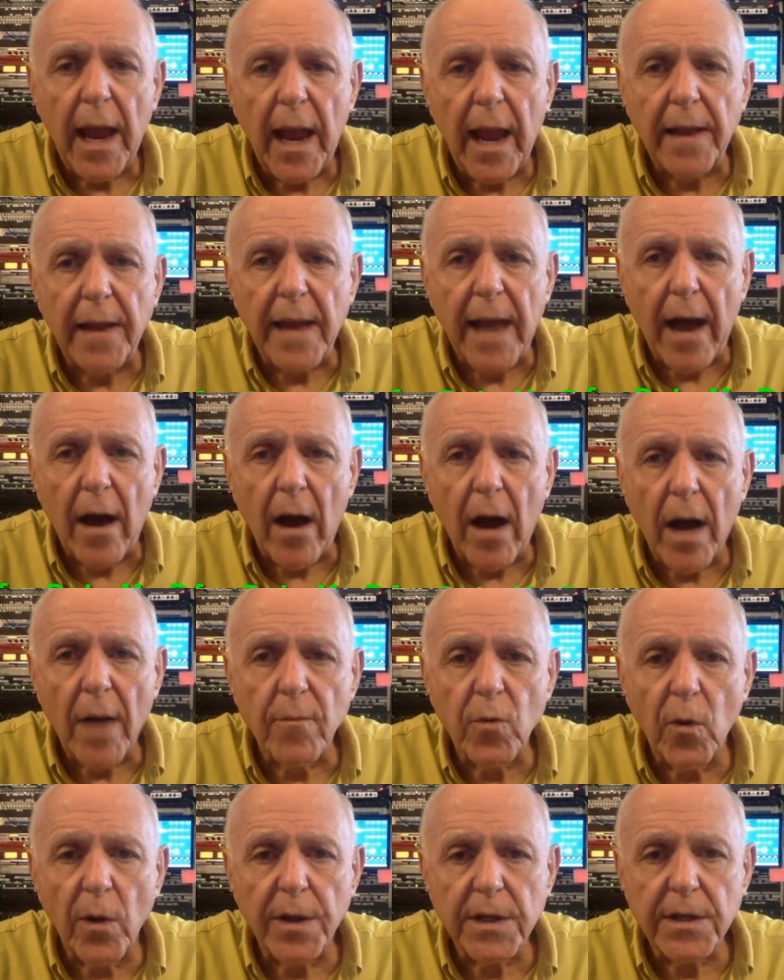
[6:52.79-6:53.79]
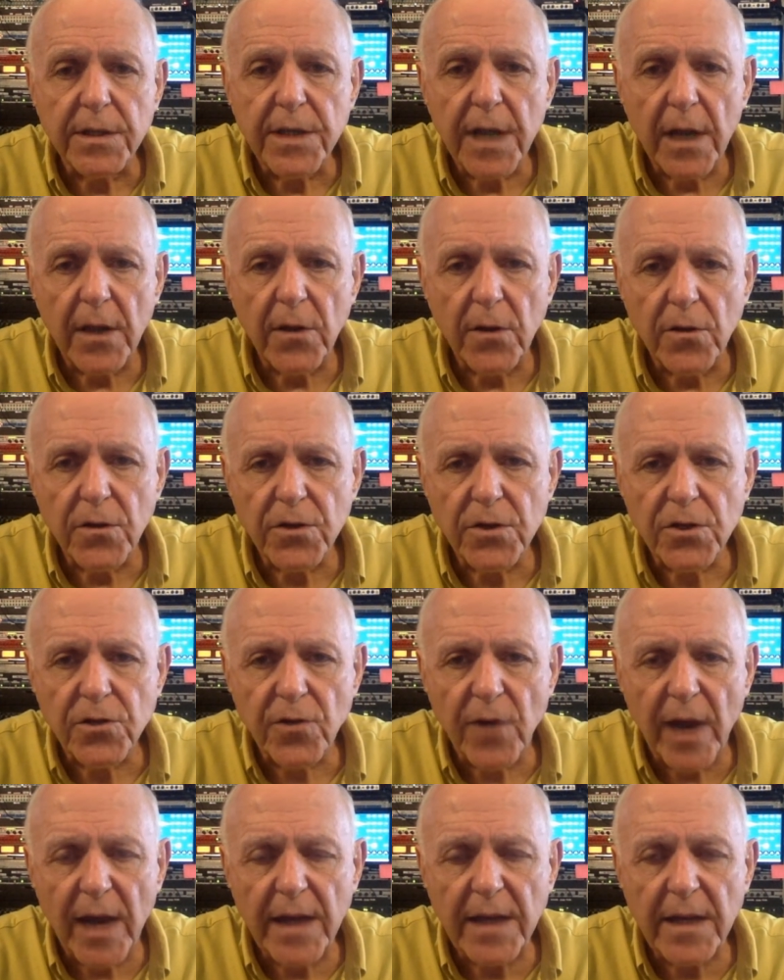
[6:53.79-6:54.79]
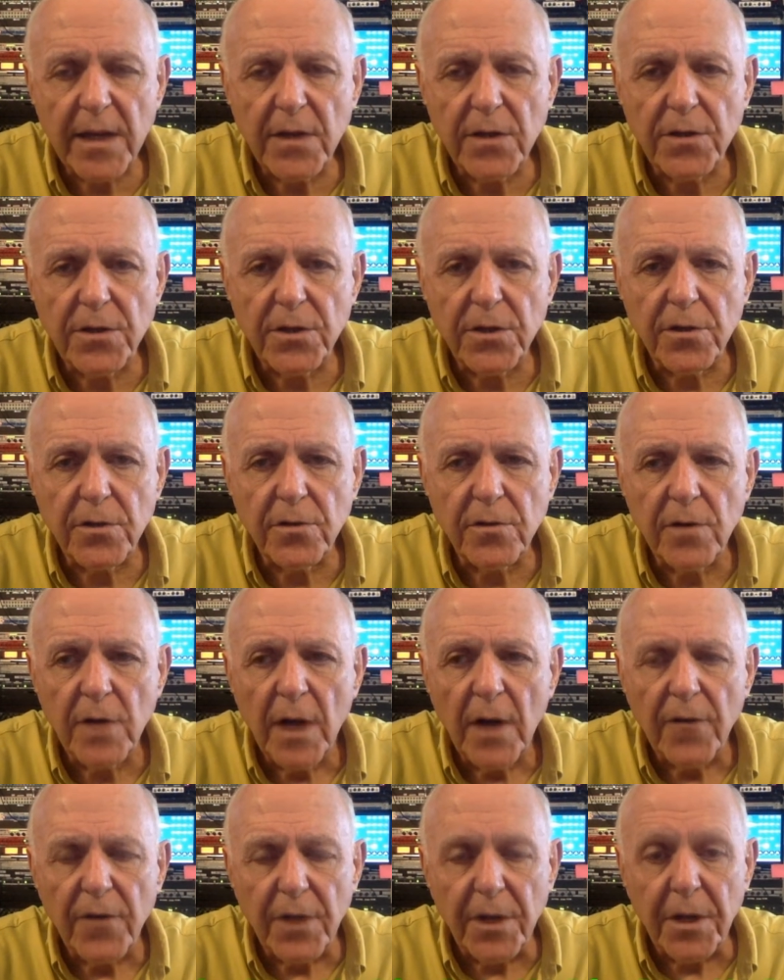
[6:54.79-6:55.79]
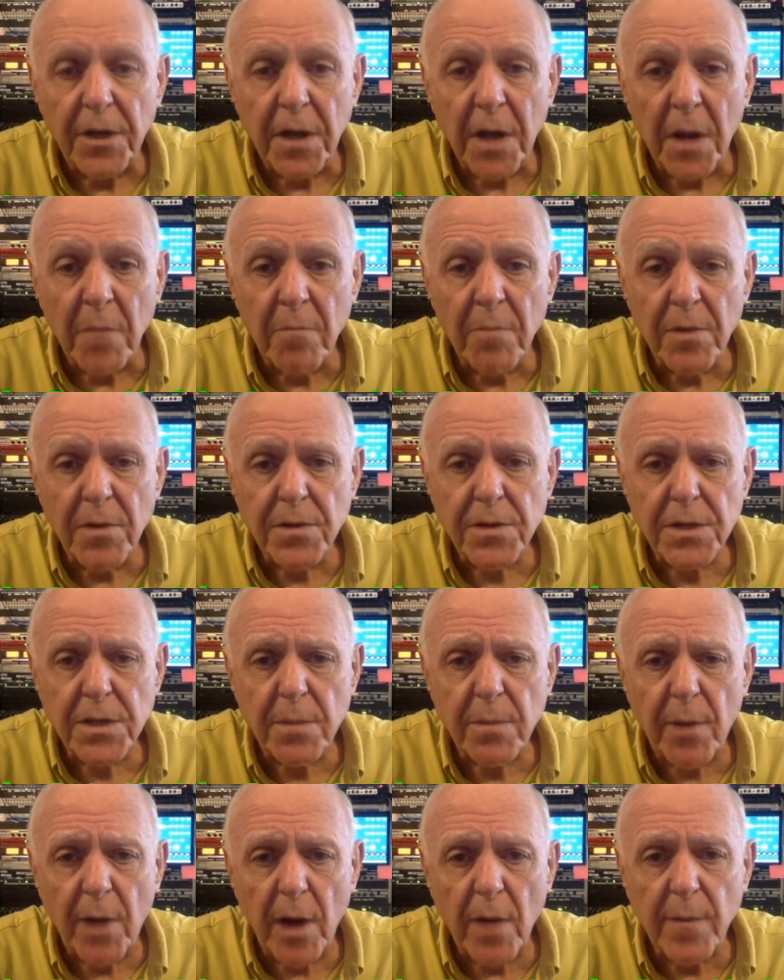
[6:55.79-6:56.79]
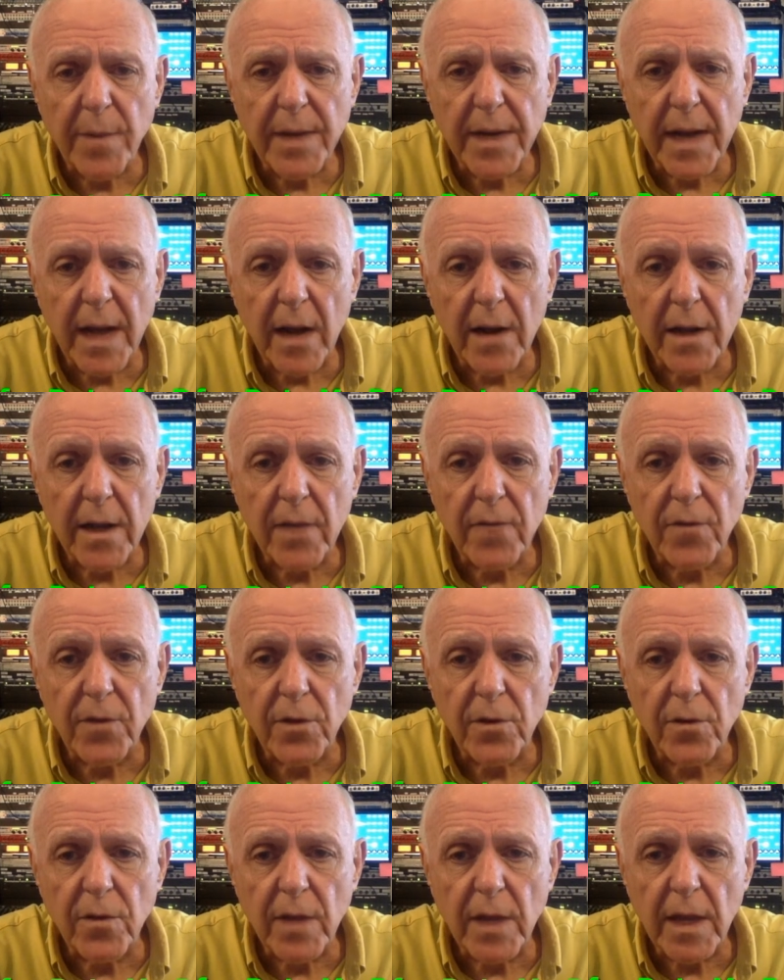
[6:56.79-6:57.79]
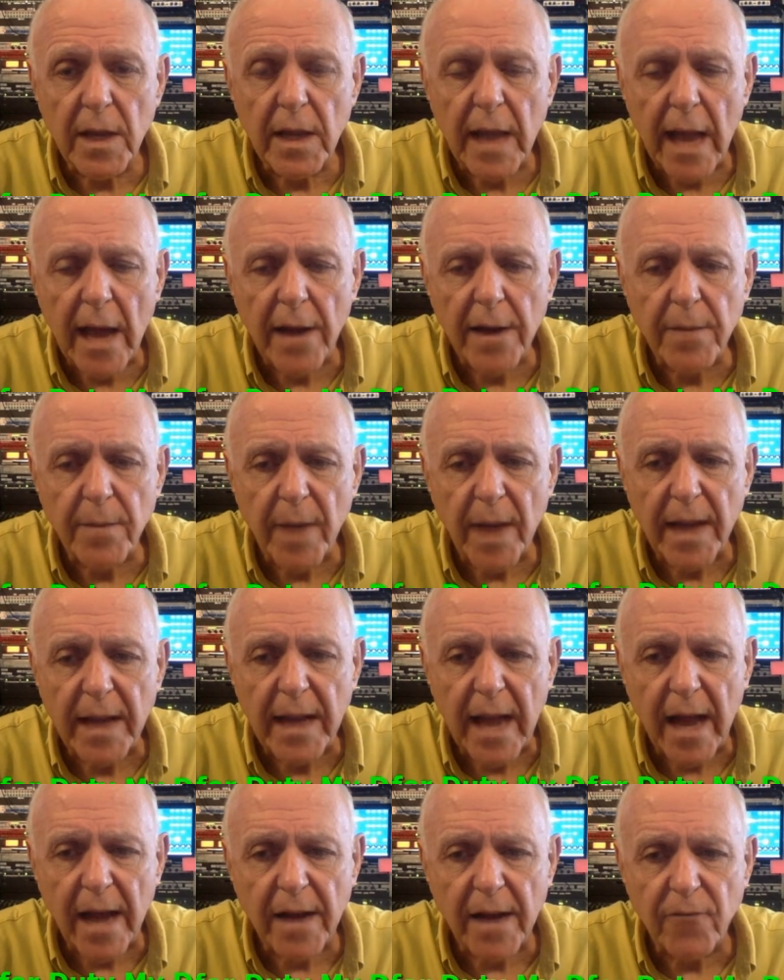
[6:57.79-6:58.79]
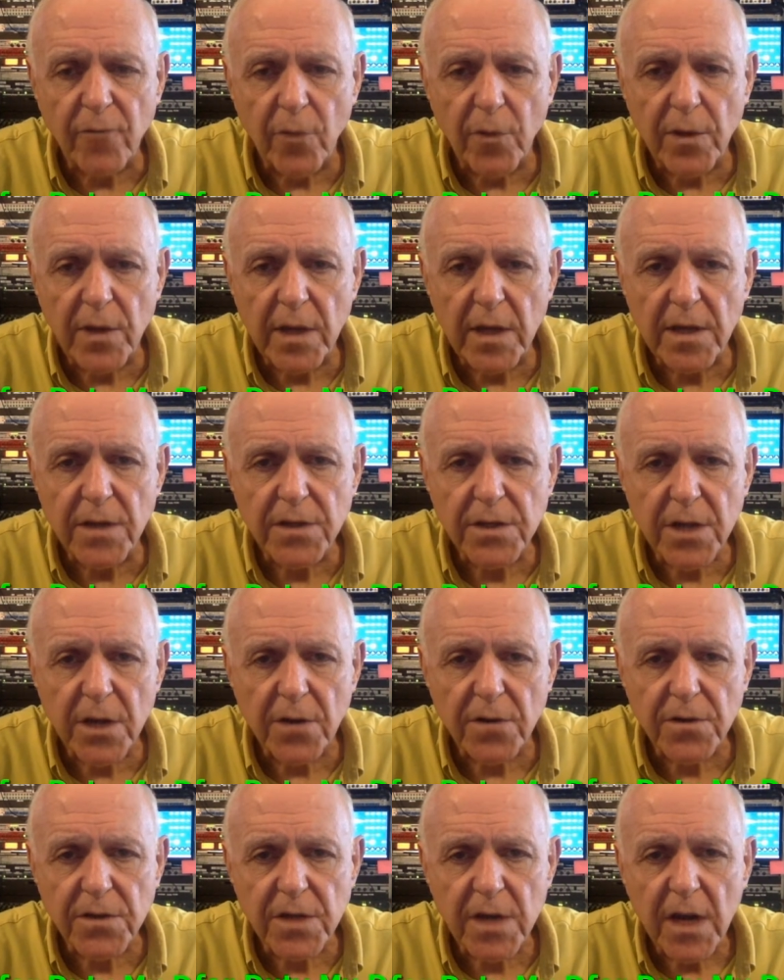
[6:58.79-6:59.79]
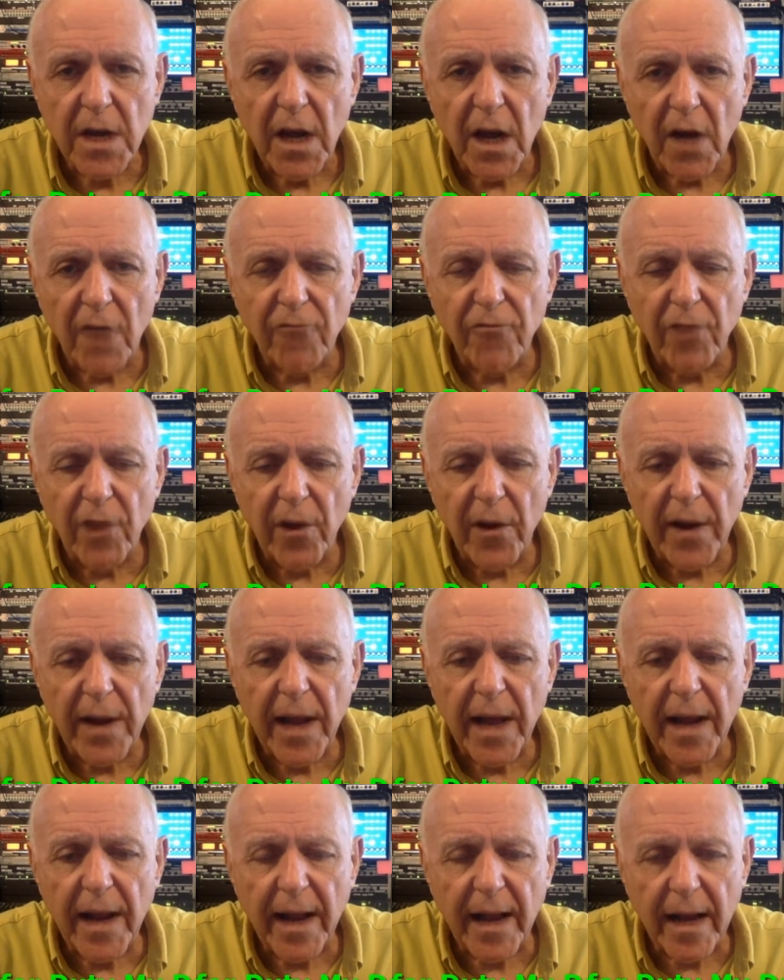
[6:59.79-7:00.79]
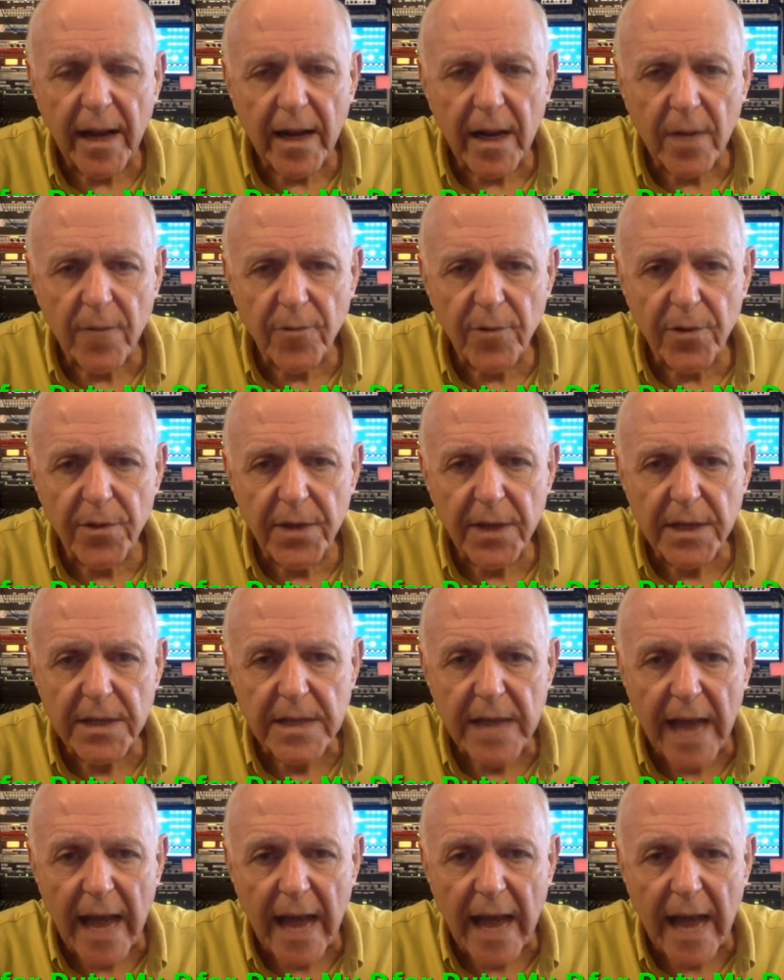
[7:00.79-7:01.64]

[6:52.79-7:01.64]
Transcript: And now I'm going to take you straight to the numbers department, and I'll give you the county by county for the East Coast of Florida. And I got a couple of things